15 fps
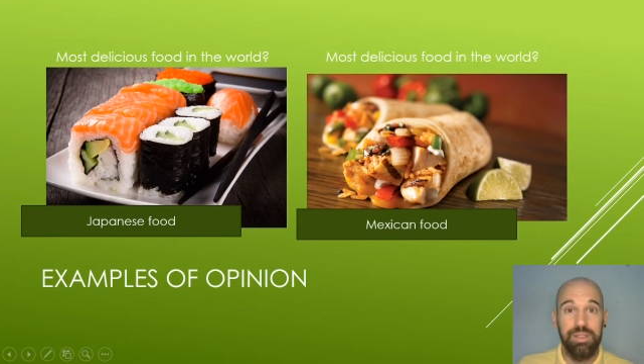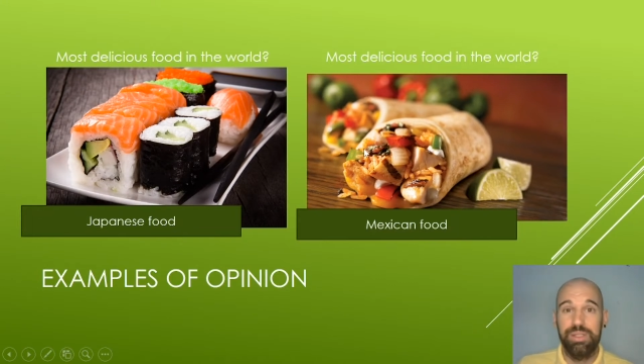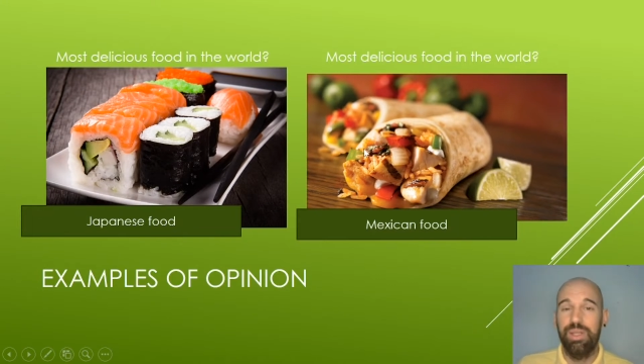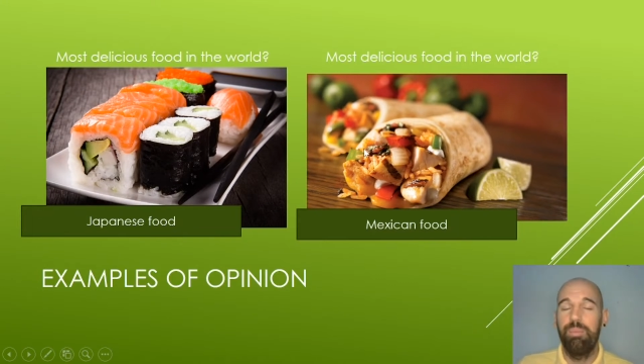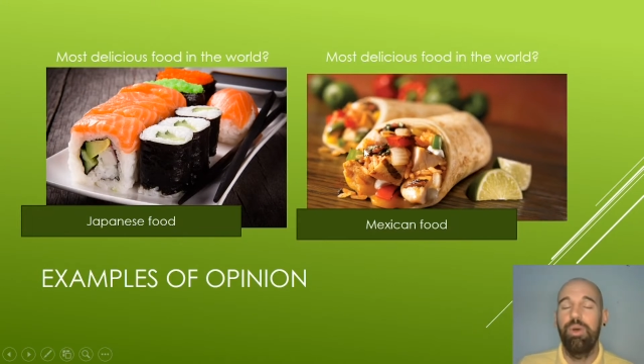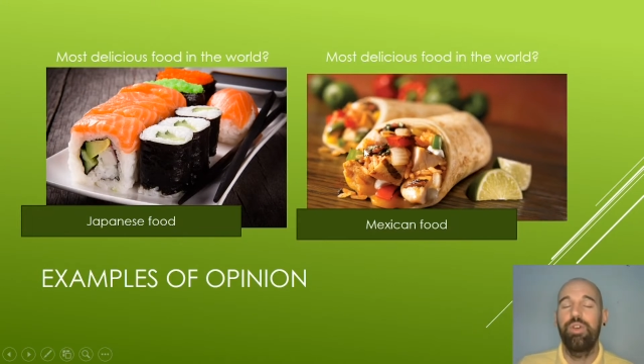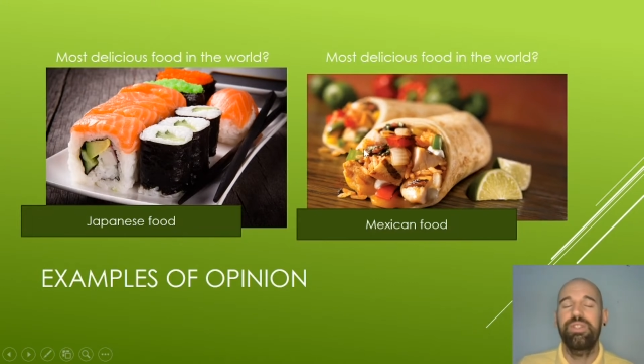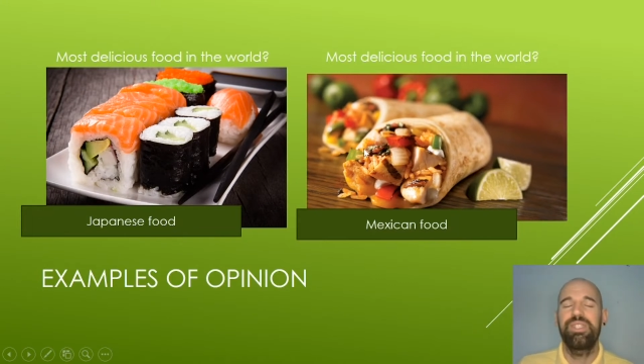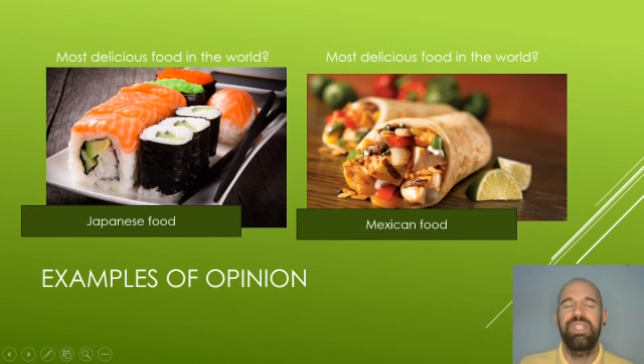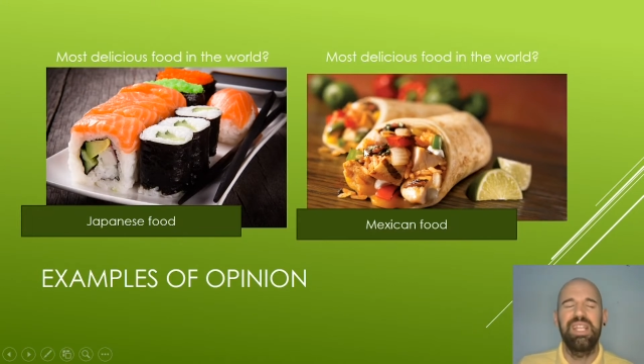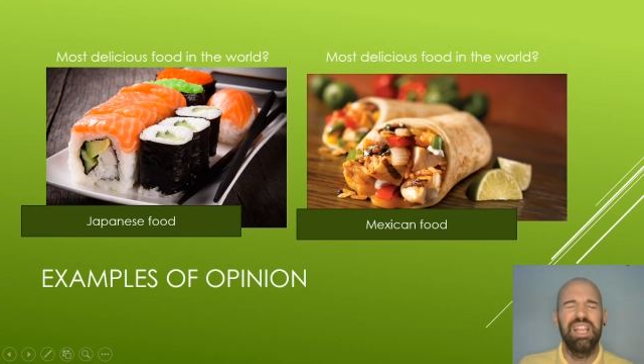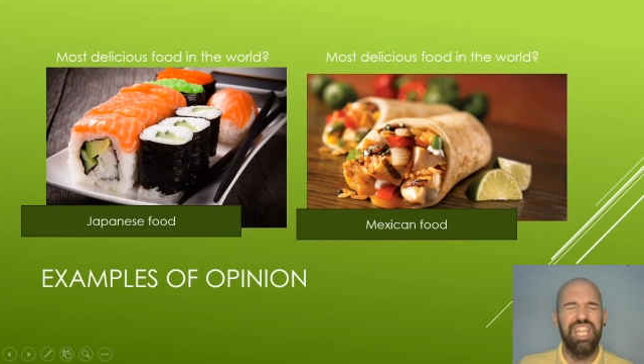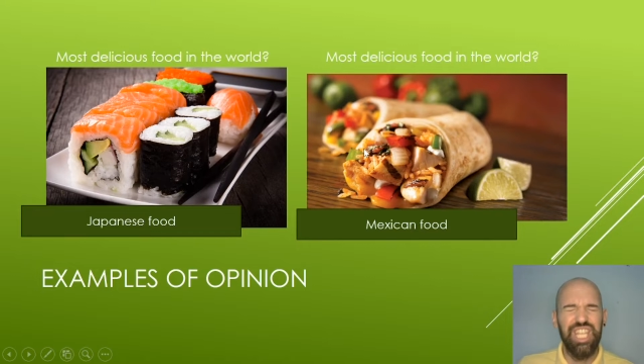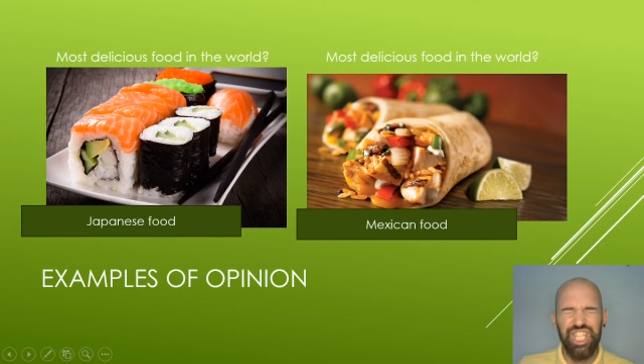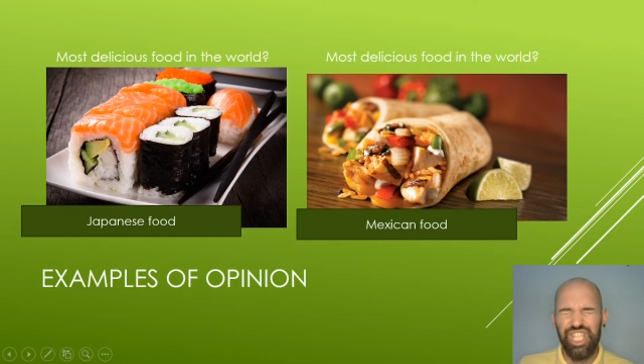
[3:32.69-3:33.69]
the most
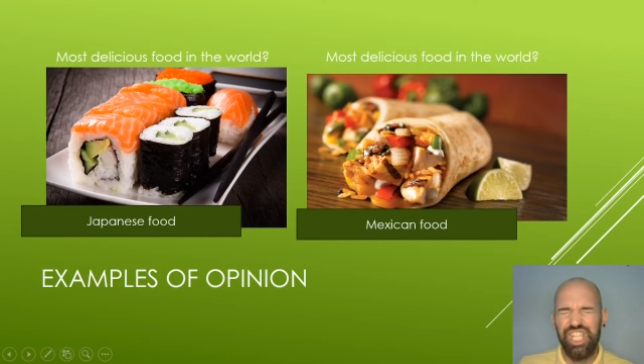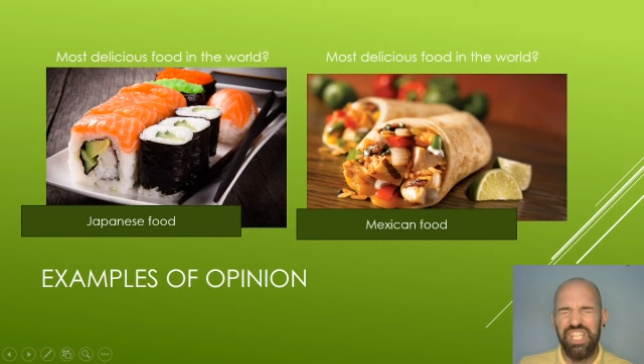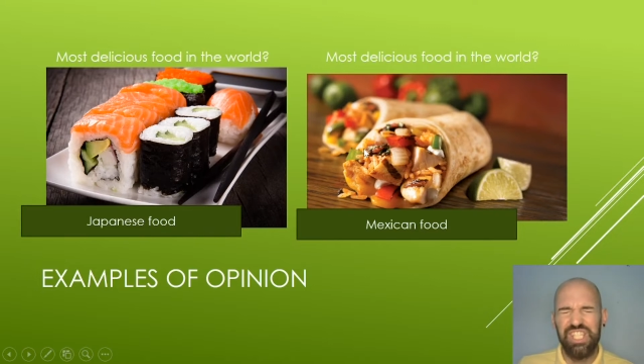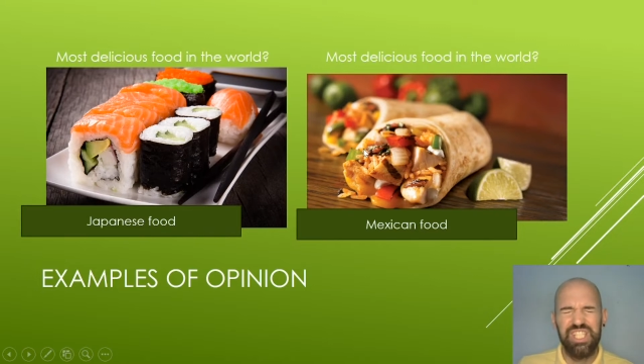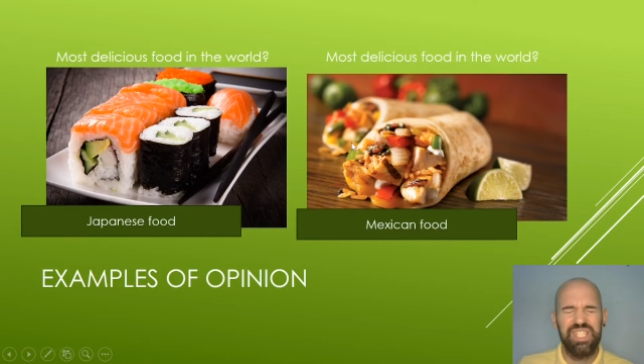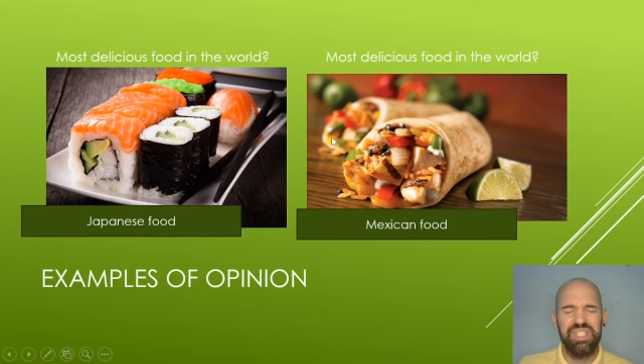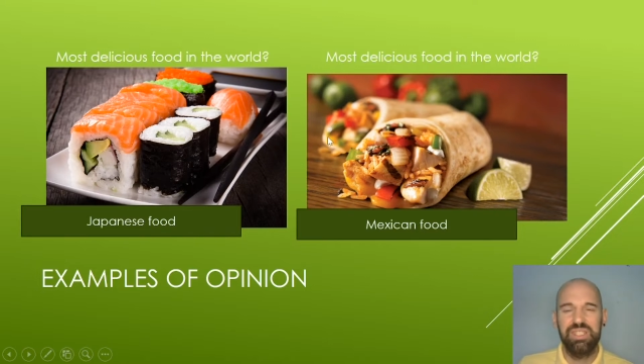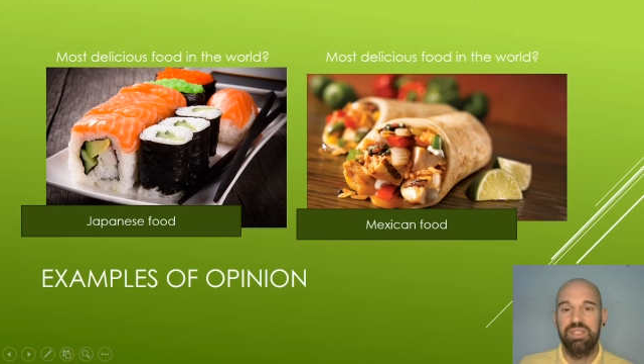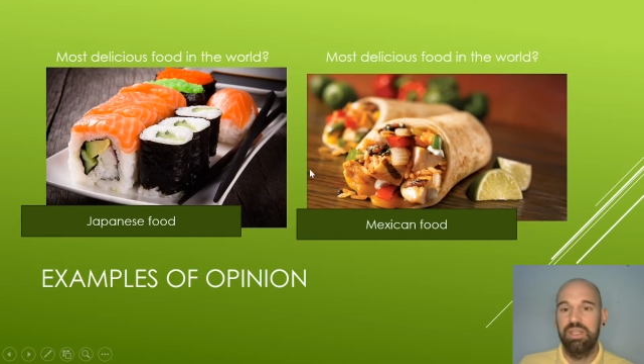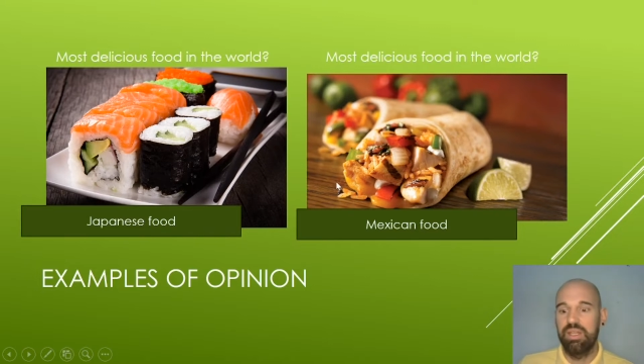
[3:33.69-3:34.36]
delicious.